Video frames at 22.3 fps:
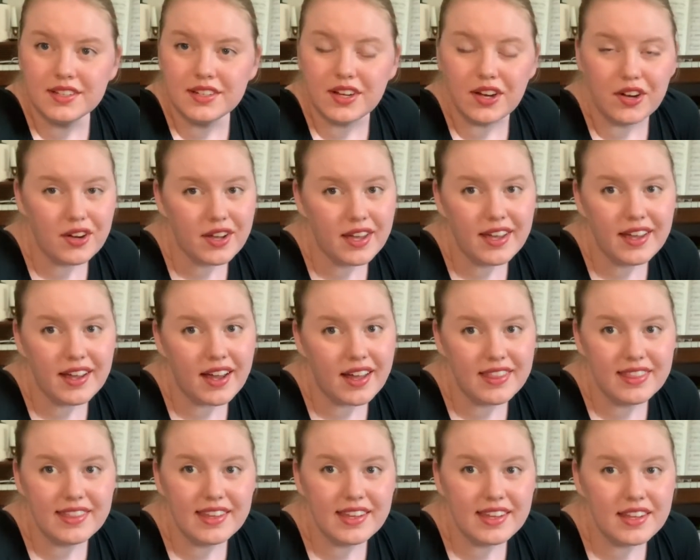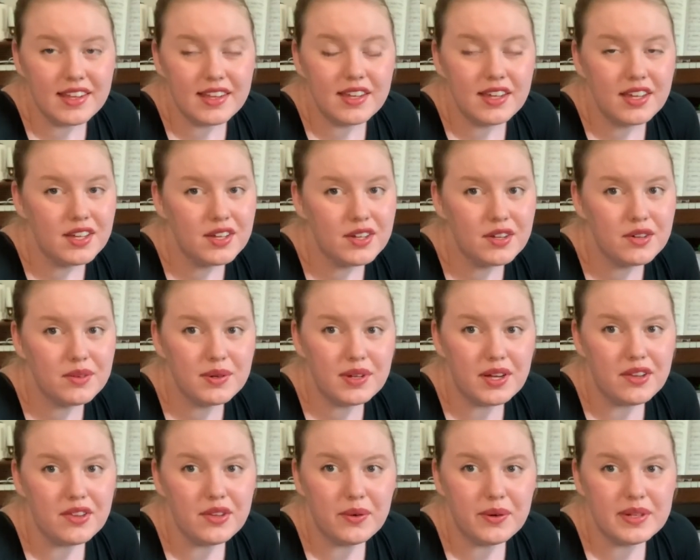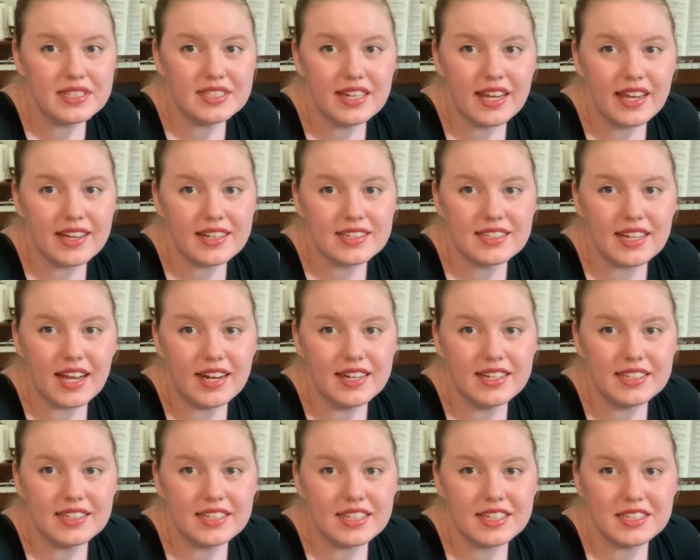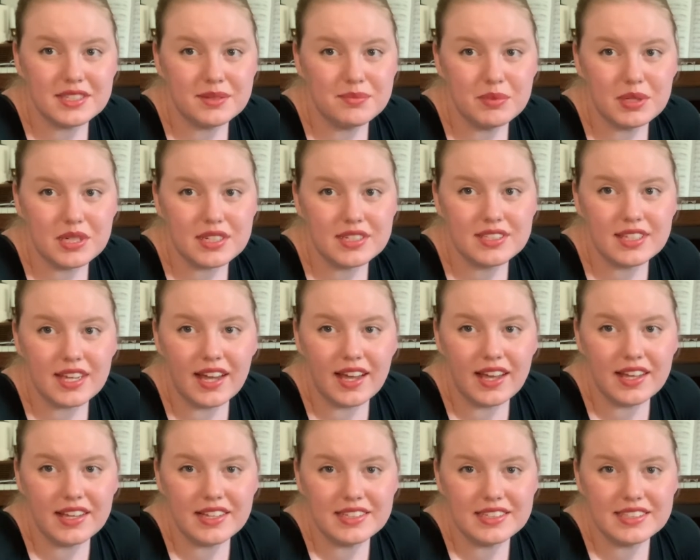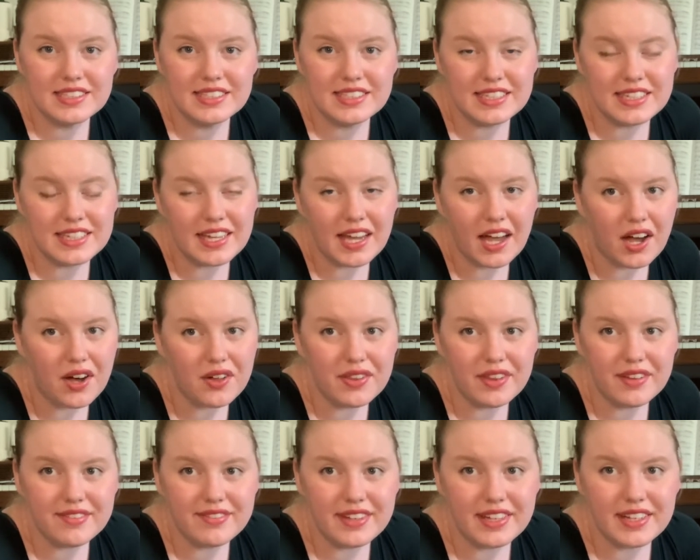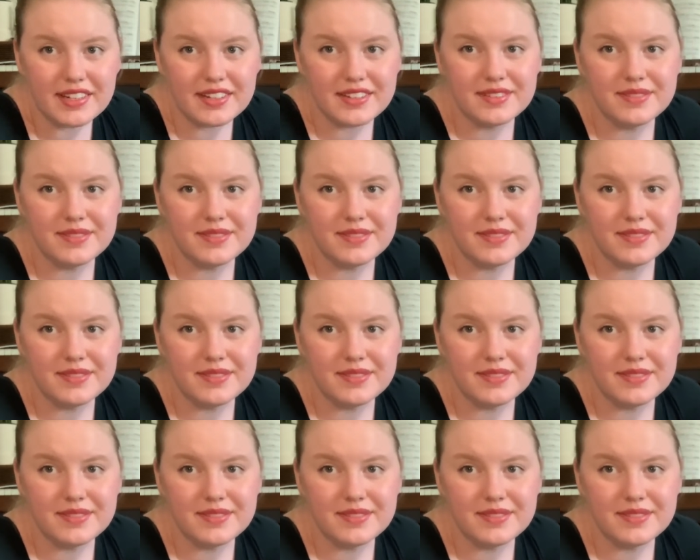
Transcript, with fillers: Okay, I think we all know what's next. I need to get some books and see how they fit.